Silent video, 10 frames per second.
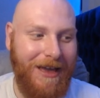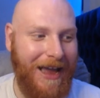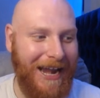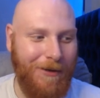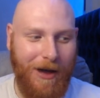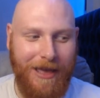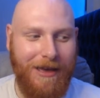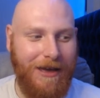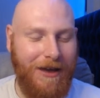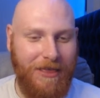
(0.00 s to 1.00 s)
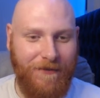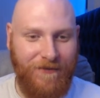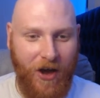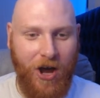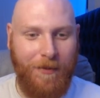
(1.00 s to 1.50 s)
anyway, the
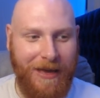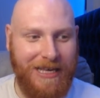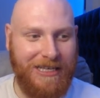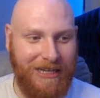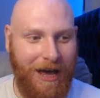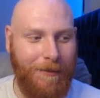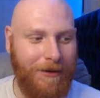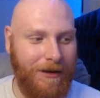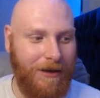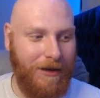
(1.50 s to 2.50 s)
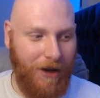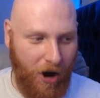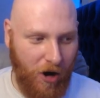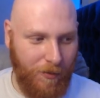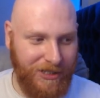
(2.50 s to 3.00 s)
3rd biggest club
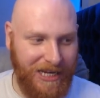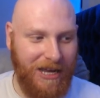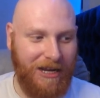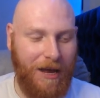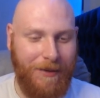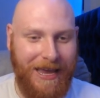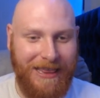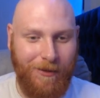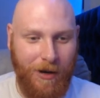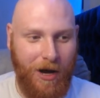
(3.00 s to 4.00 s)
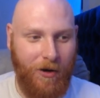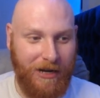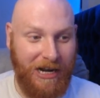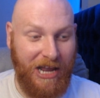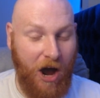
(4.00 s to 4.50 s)
are a Brazilian club in the world,
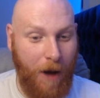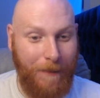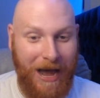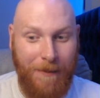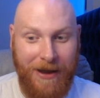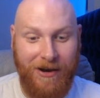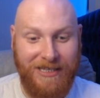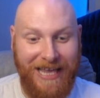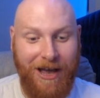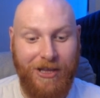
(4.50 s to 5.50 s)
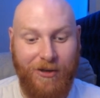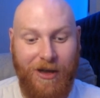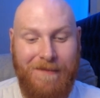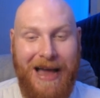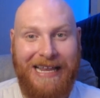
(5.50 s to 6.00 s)
and they are Palmeiras. They are
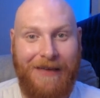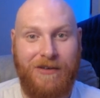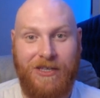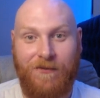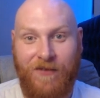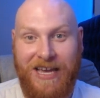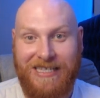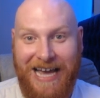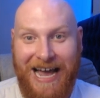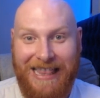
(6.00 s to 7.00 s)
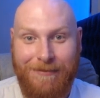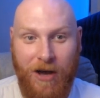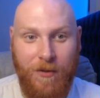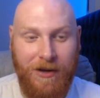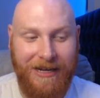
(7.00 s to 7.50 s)
doing magnificent things at the
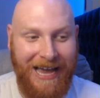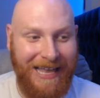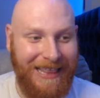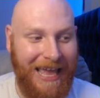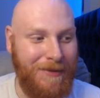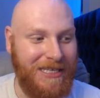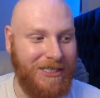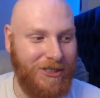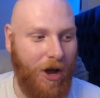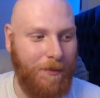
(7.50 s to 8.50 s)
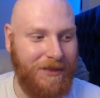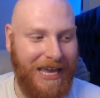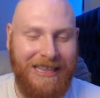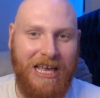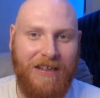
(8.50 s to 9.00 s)
moment. Can they be stopped
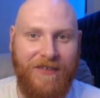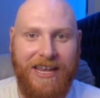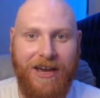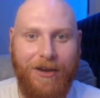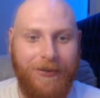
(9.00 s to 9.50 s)
in this video?